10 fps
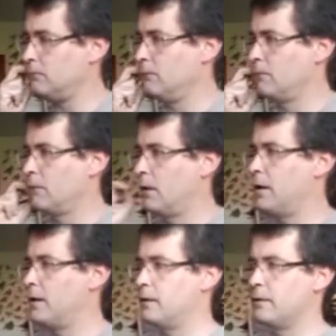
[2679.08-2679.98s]
Amazing.
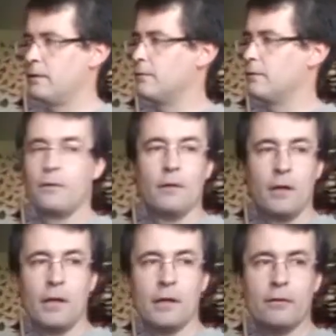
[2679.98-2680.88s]
Love the
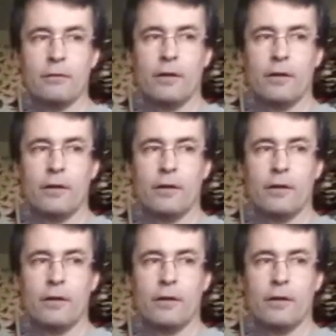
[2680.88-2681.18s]
detail.